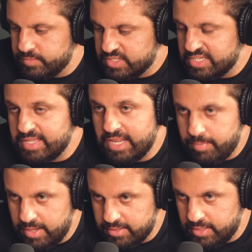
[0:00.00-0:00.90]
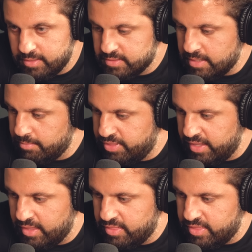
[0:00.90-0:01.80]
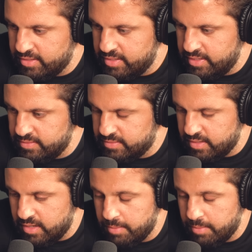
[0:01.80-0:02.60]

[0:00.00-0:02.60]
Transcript: Sustainability, something that is uh,